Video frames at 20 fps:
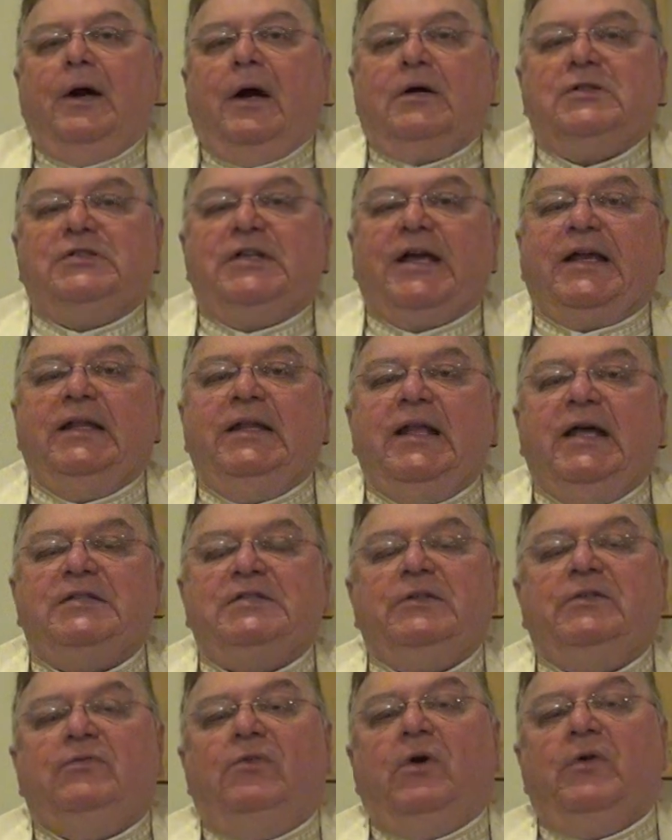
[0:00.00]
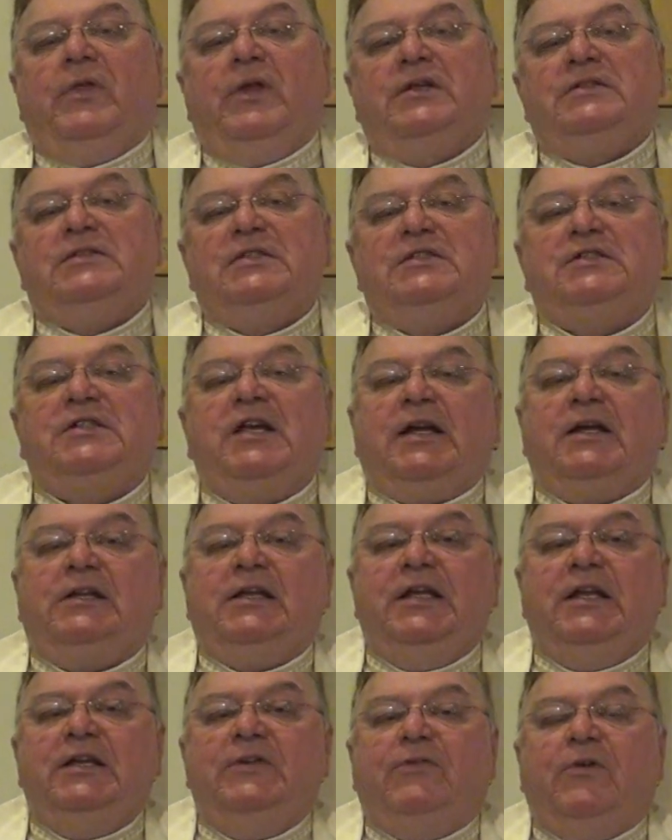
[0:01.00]
Our second lesson for this,
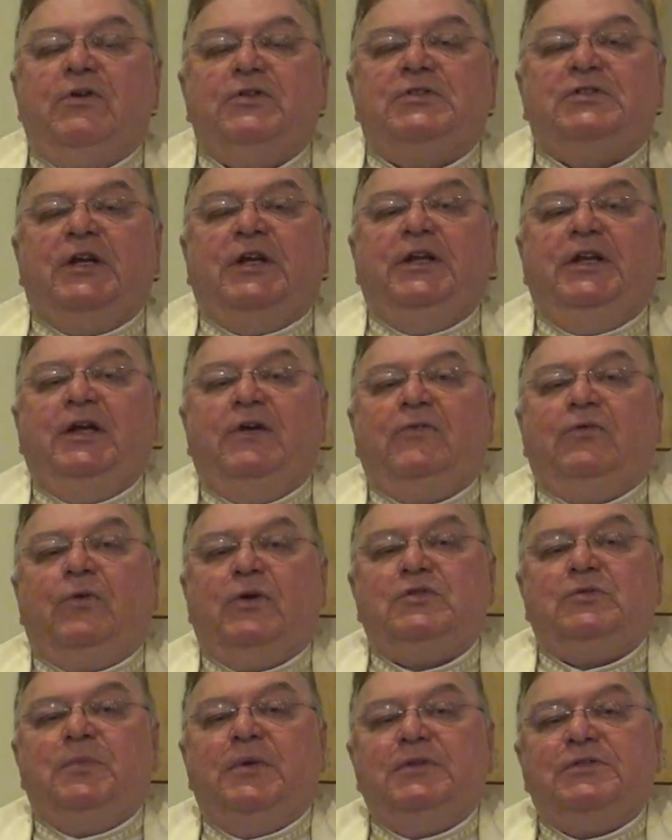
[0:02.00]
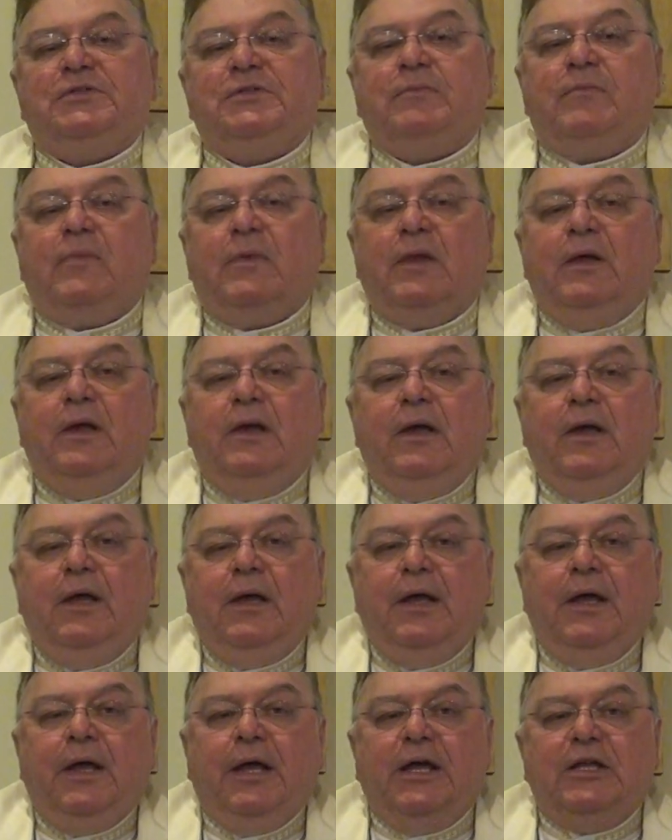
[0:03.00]
the first Sunday of Christmas,
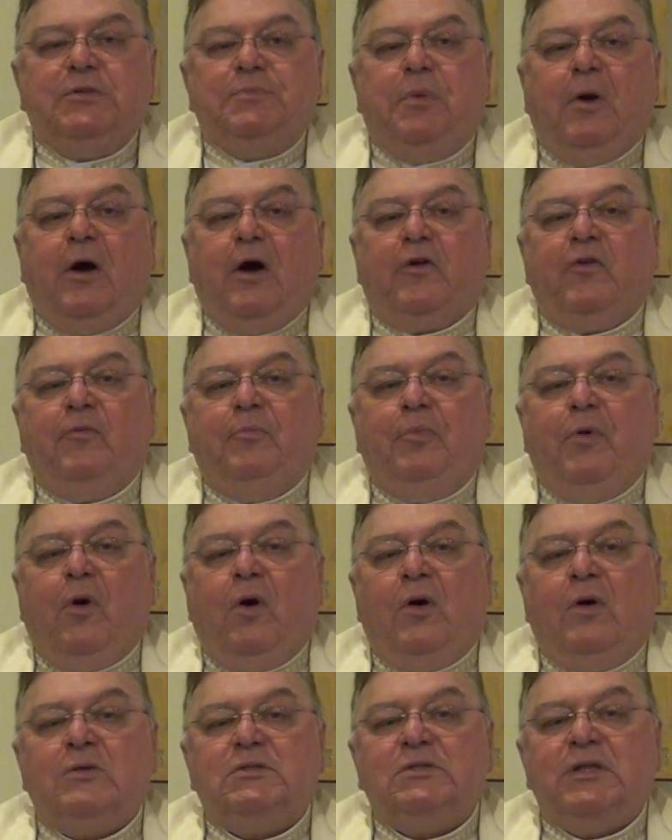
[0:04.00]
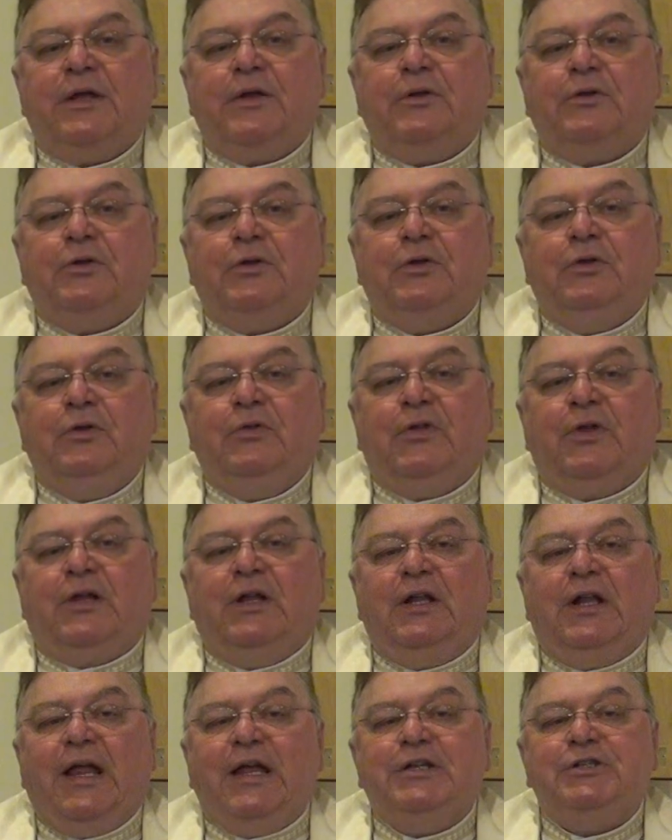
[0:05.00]
is part of Paul's letter to the
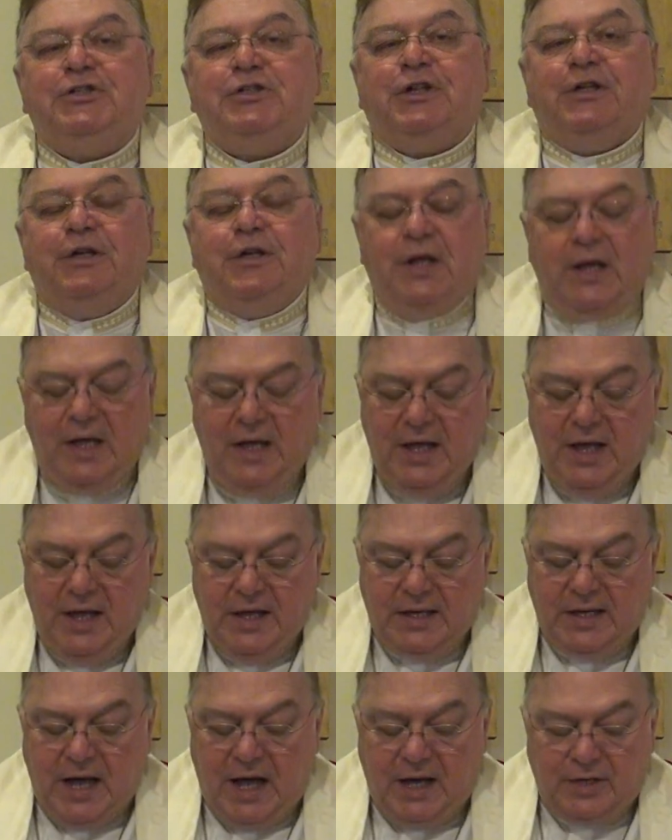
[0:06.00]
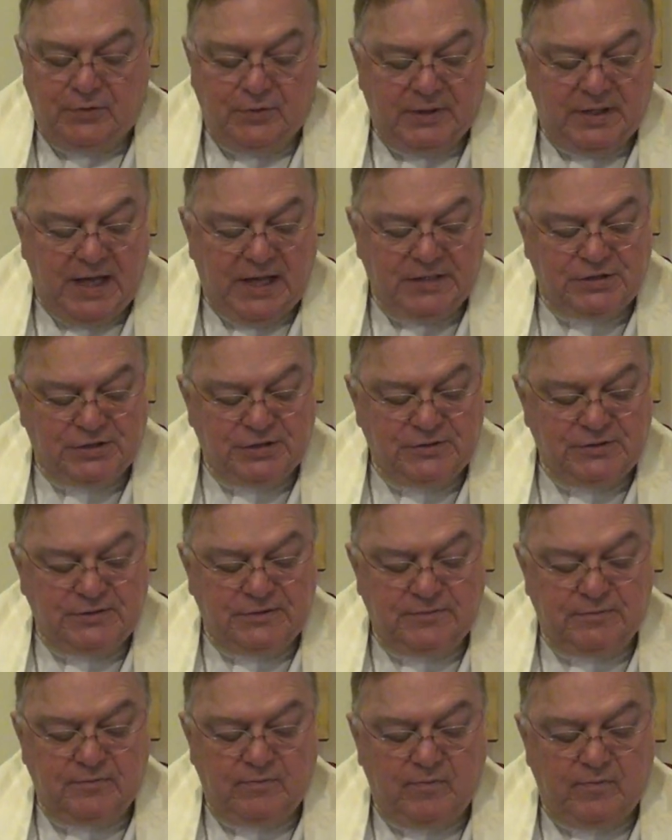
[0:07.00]
Galatian
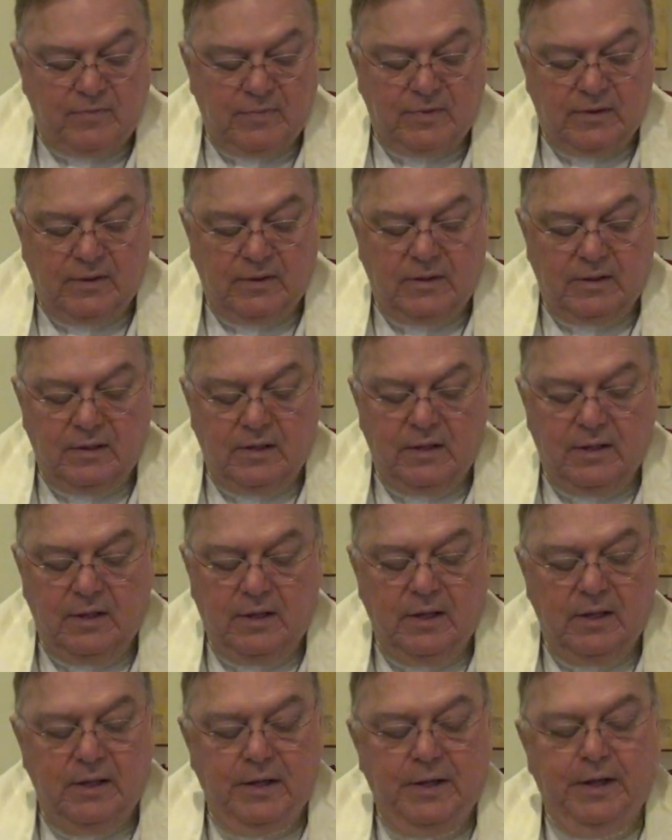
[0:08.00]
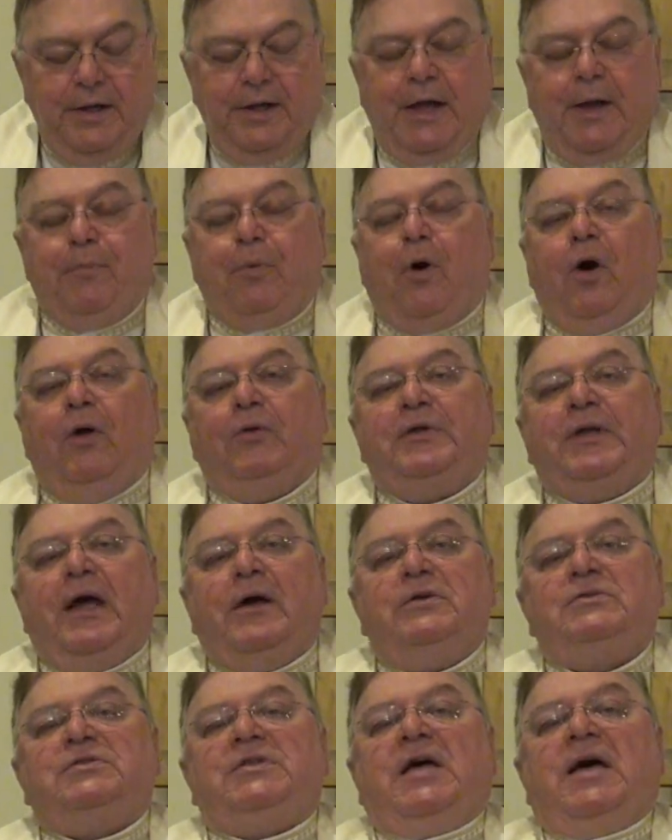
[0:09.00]
congregations. And Paul
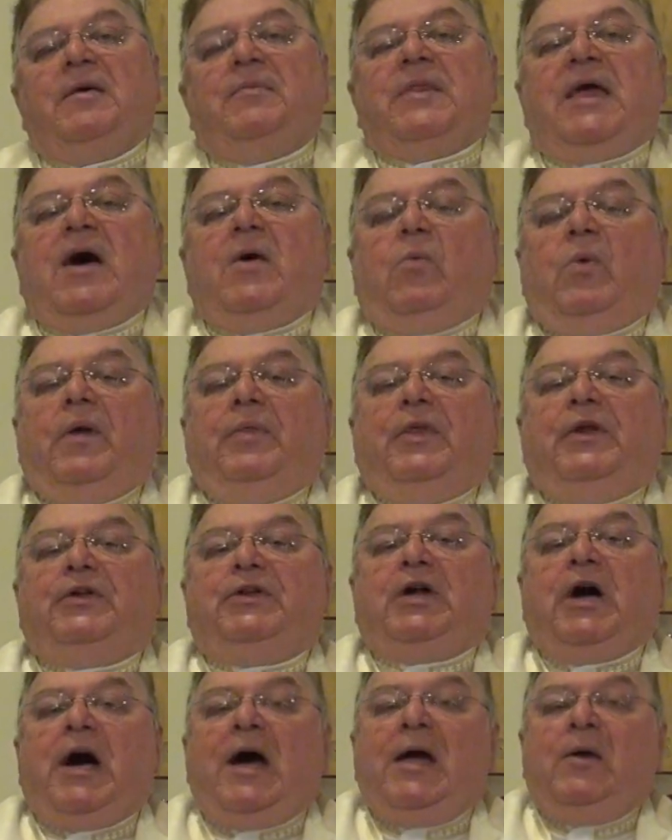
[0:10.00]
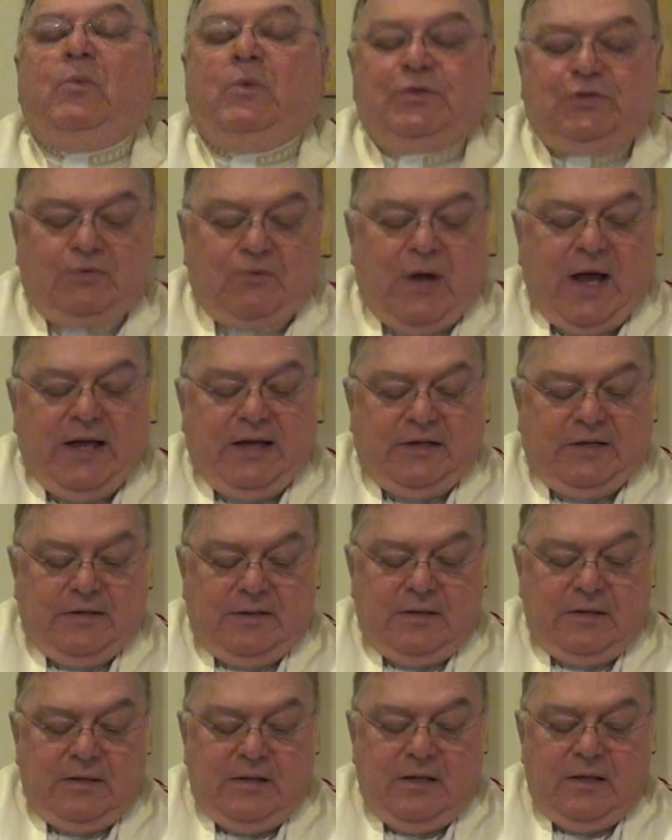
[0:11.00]
tells them that when the time was right,
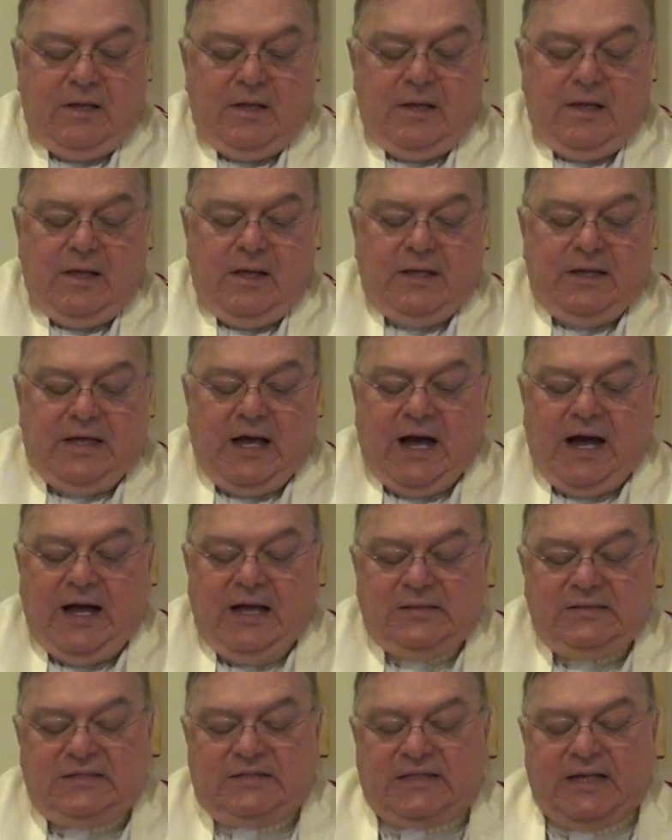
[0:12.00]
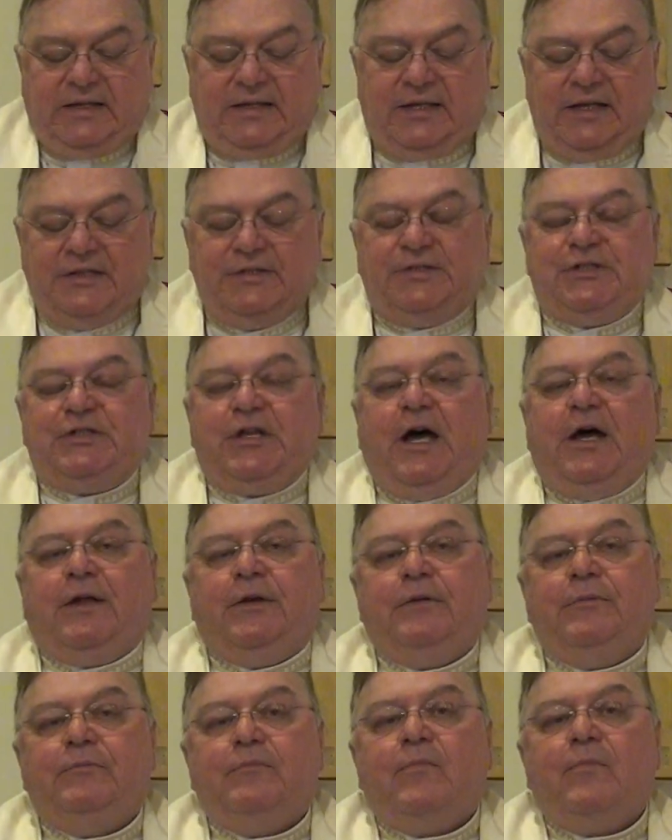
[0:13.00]
God sent his
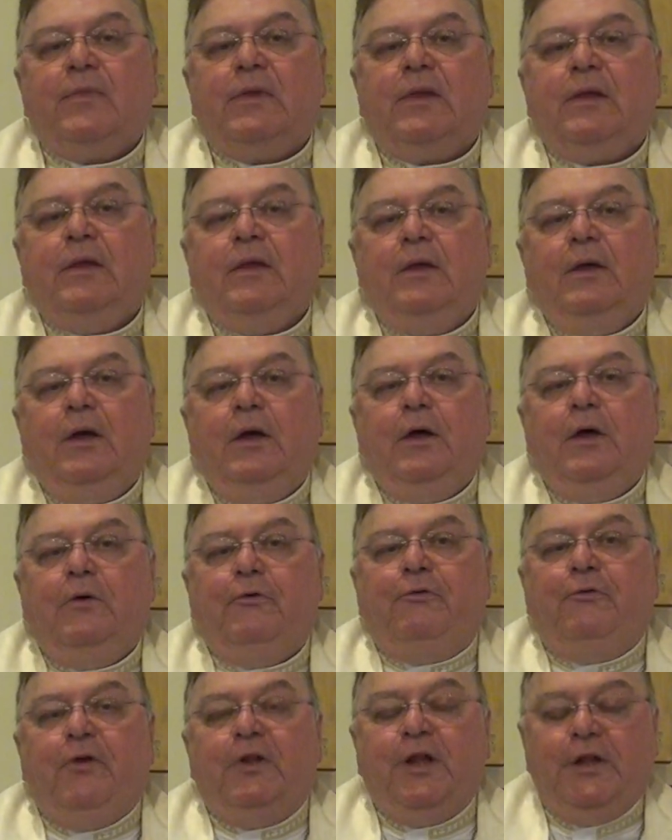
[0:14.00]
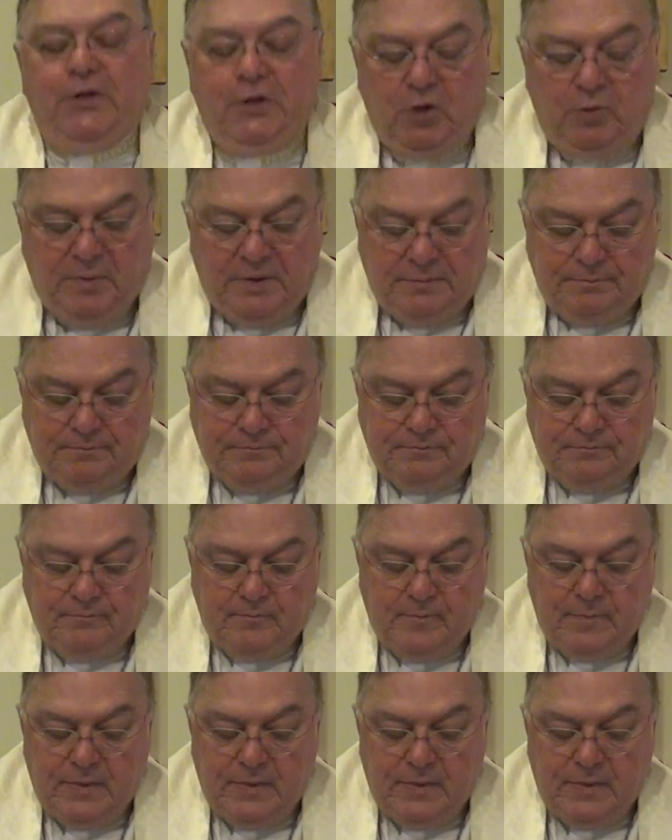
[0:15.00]
Son, fully human,